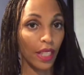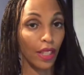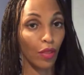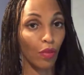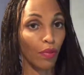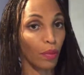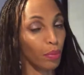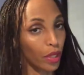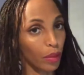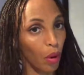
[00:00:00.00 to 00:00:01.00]
and then you have to
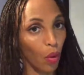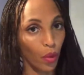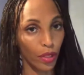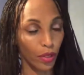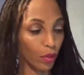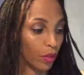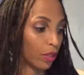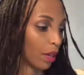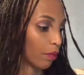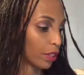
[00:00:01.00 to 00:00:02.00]
bring them all with you when you
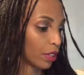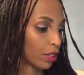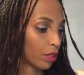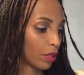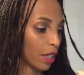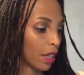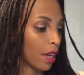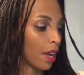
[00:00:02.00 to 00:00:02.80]
come for surgery.